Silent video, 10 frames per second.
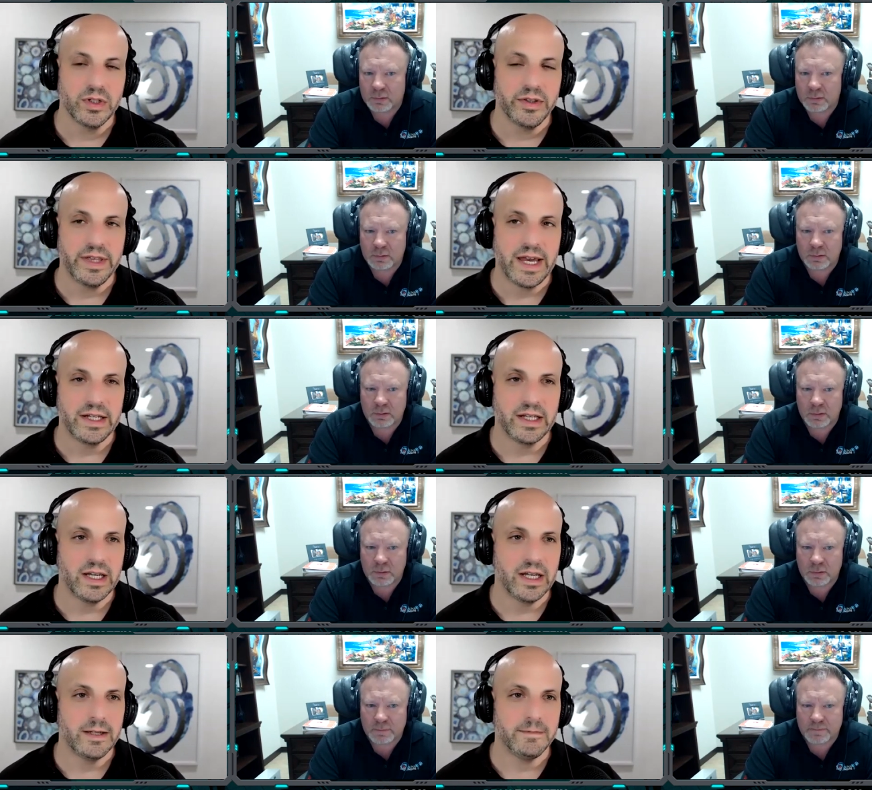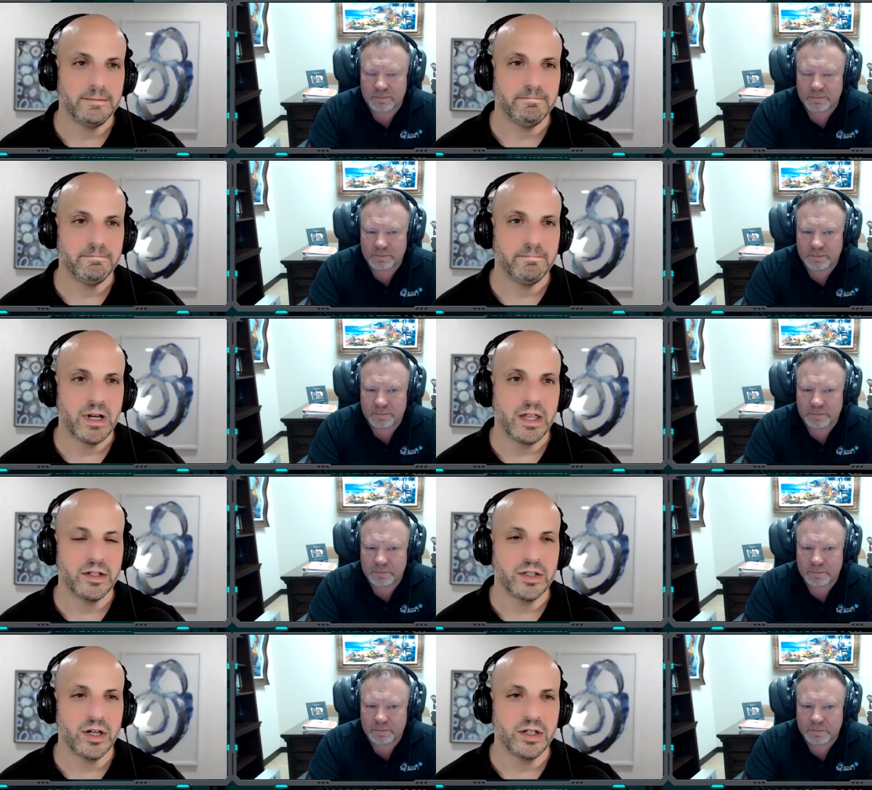Speaker 1: that um,
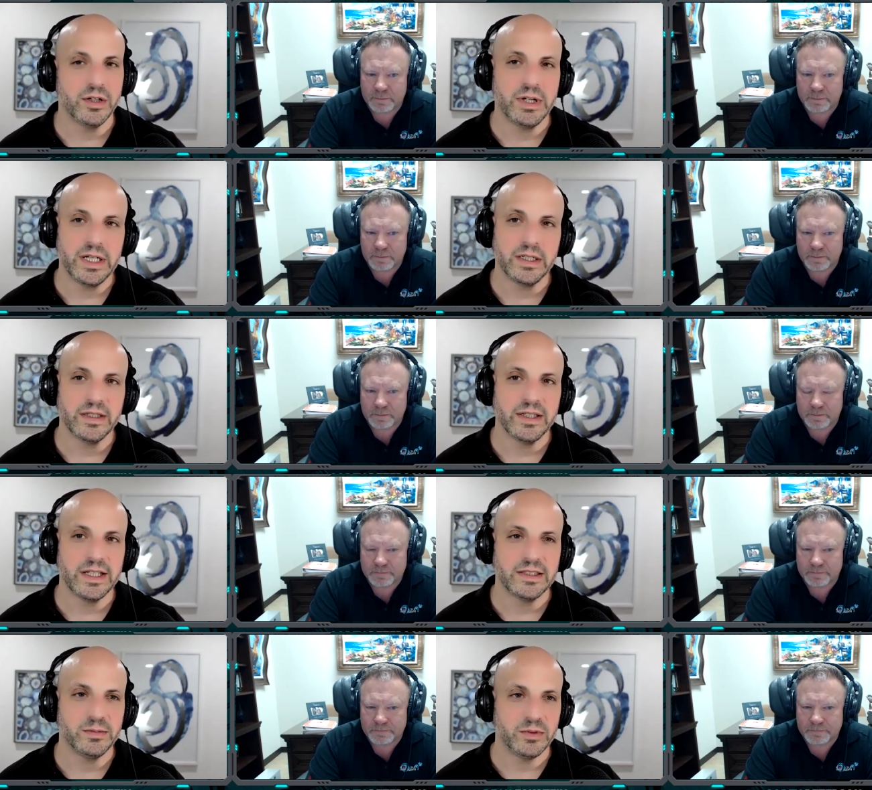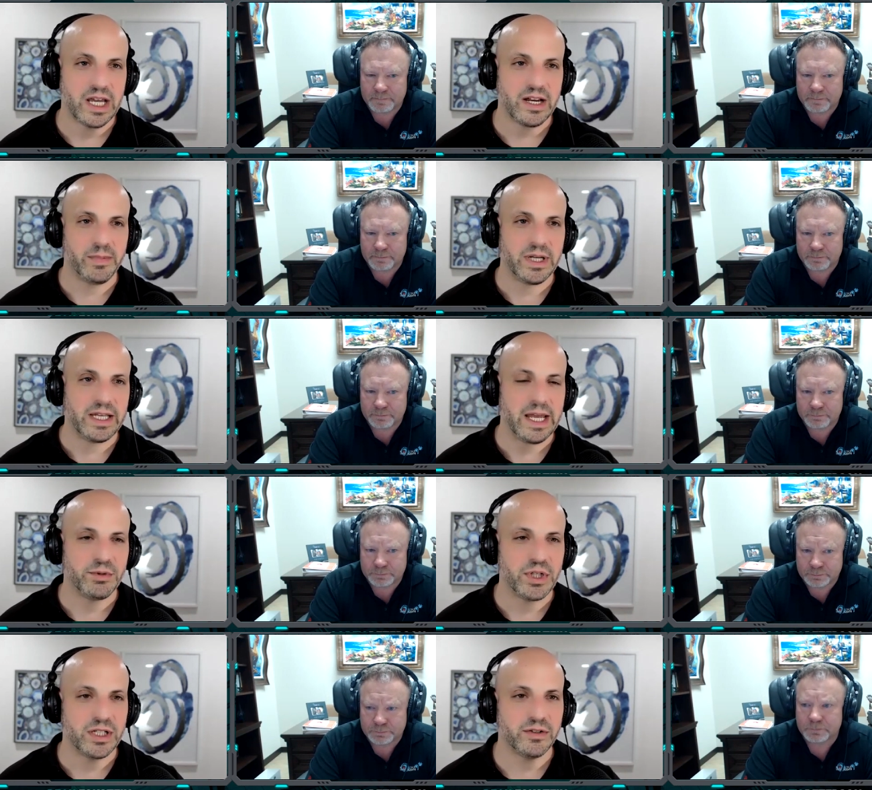others aren't doing? That's kind of been a game
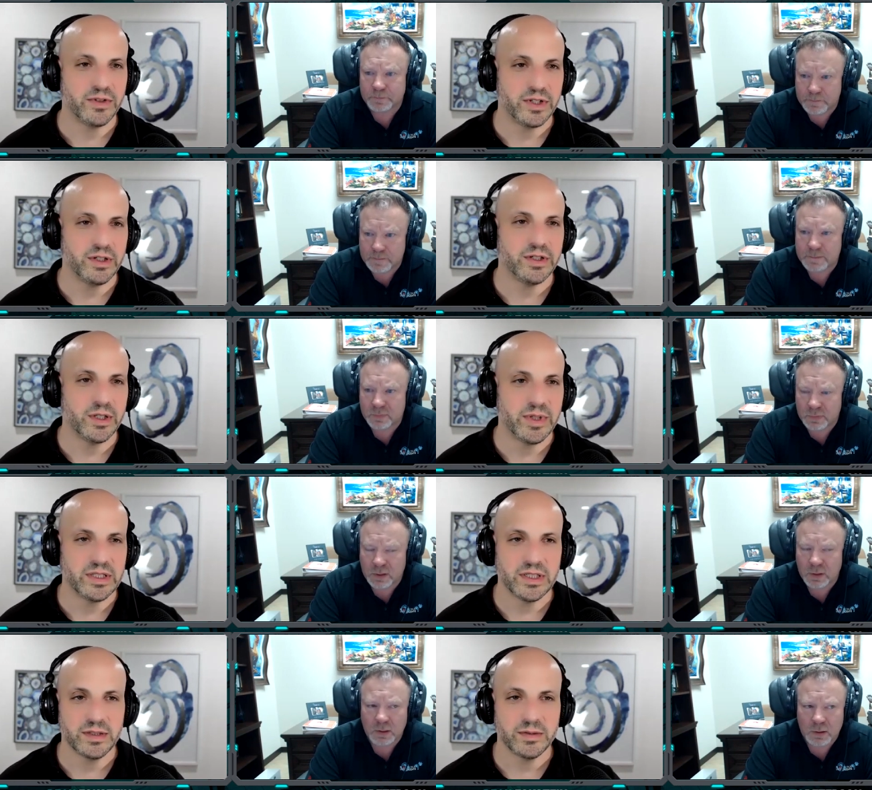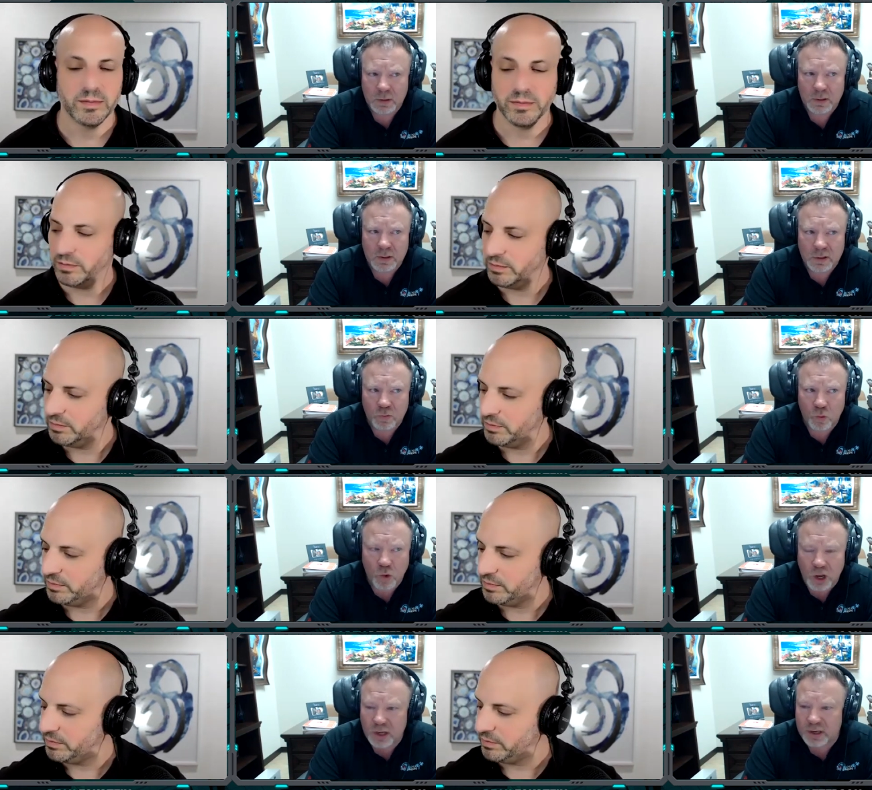changer for you and your business.
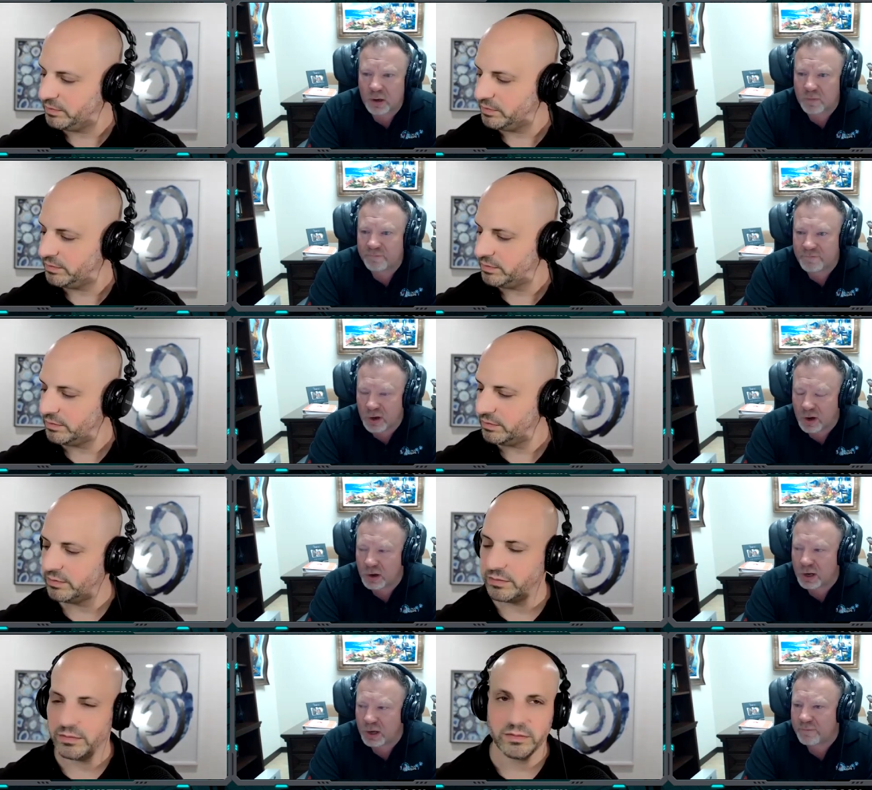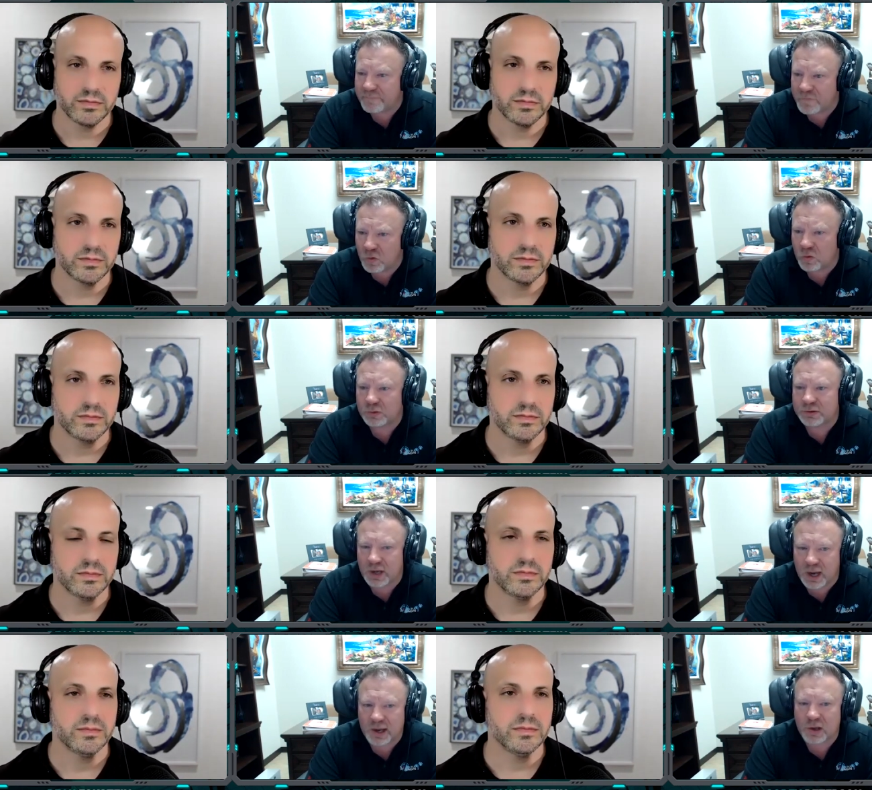
Speaker 2: One very full
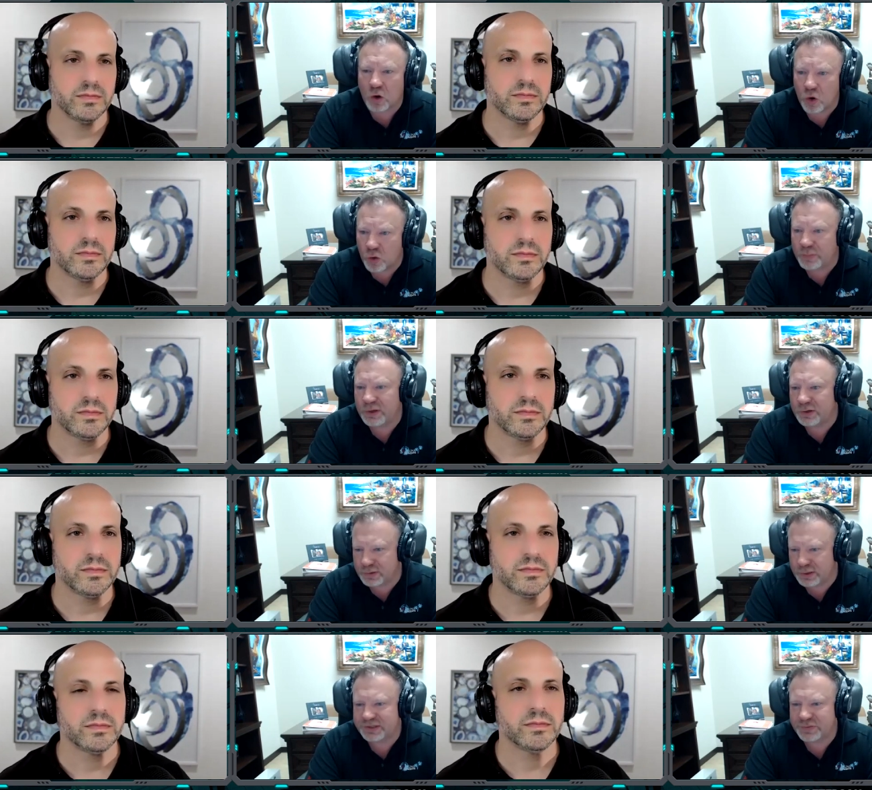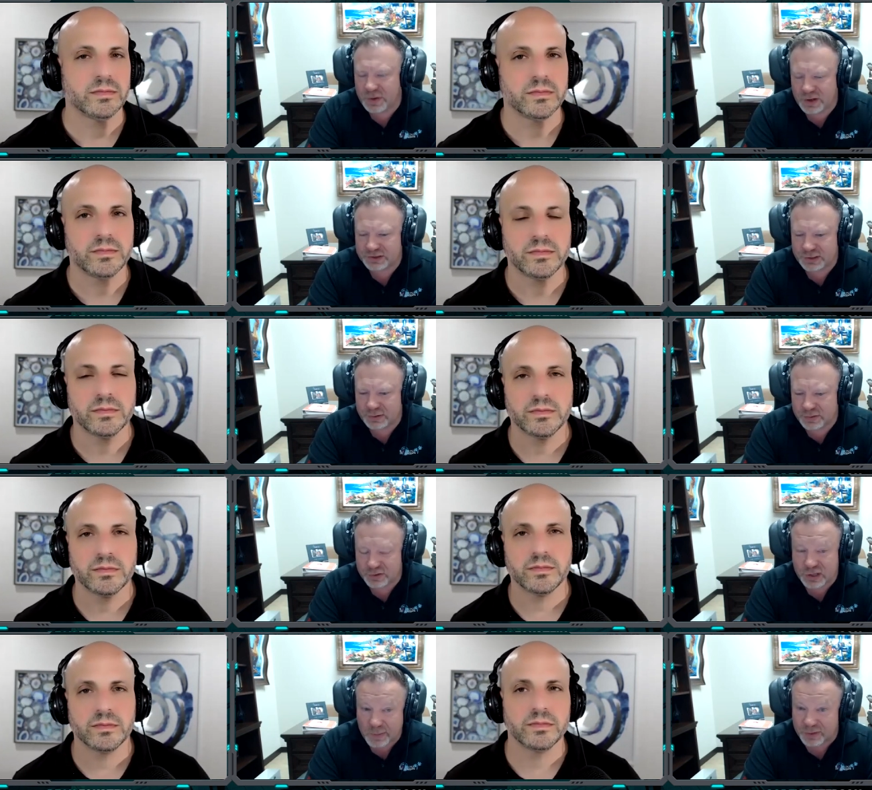doc, open transparency.
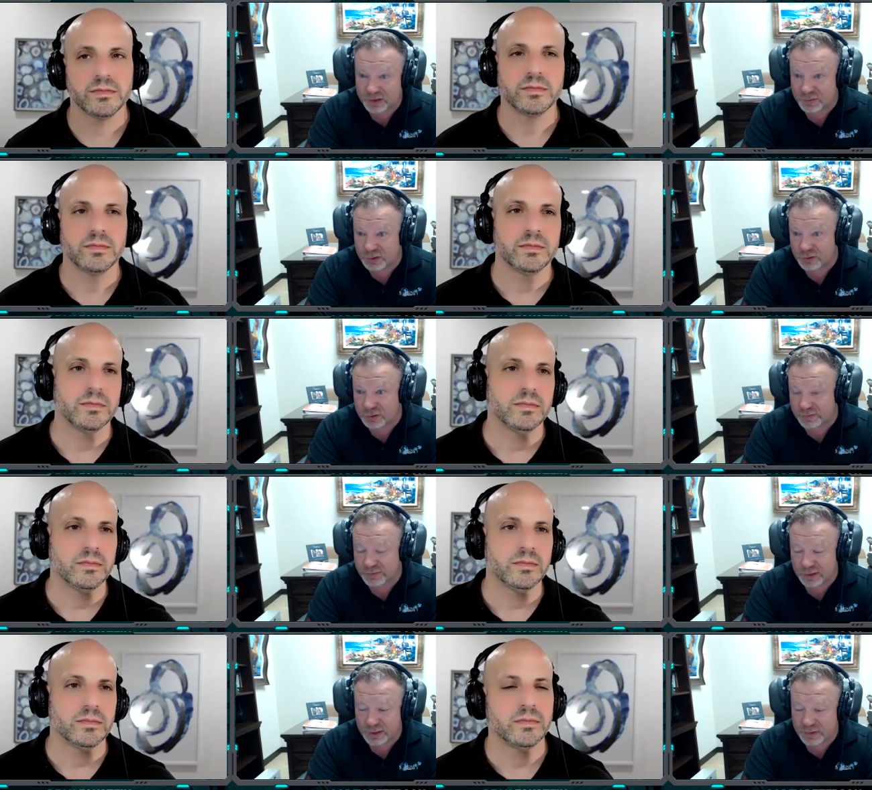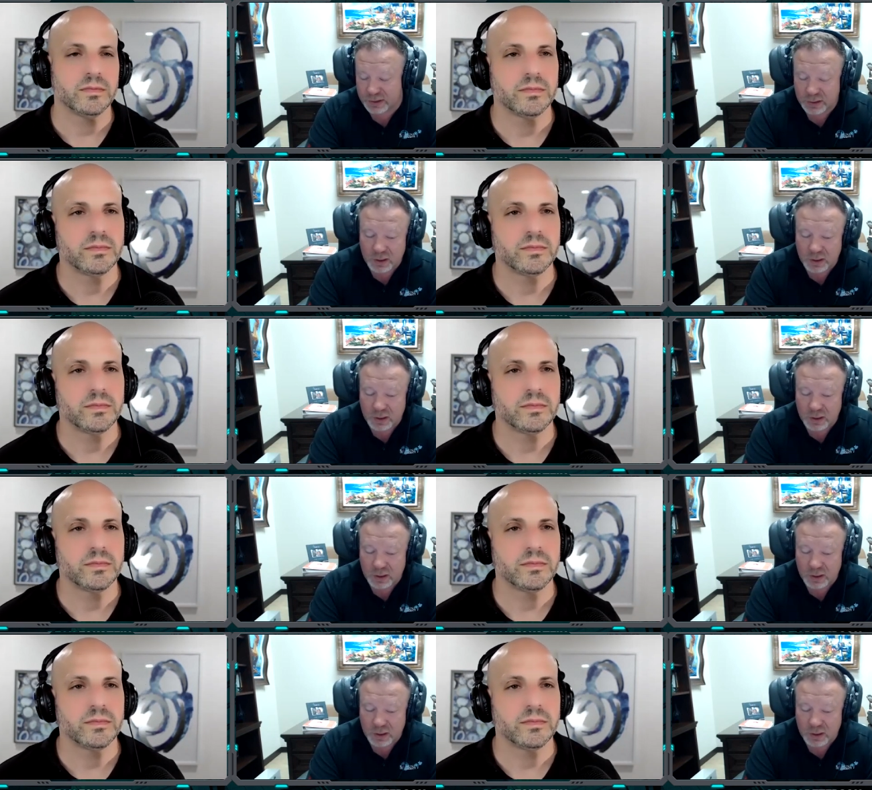There's a couple things we do differently, but